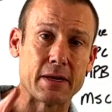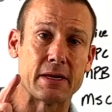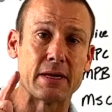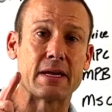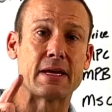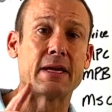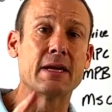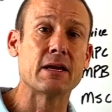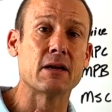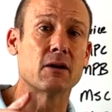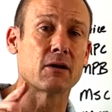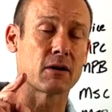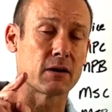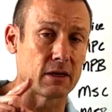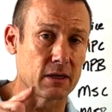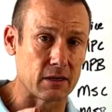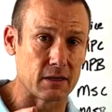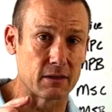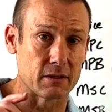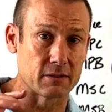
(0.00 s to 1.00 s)
And here
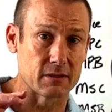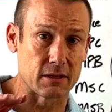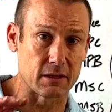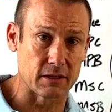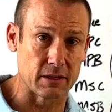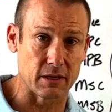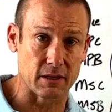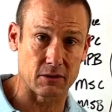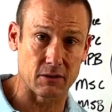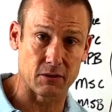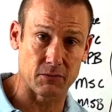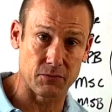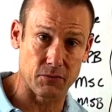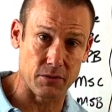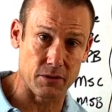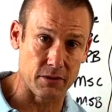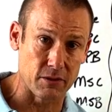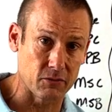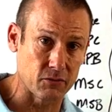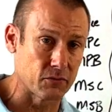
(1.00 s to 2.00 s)
is the kicker for
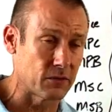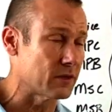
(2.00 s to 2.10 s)
this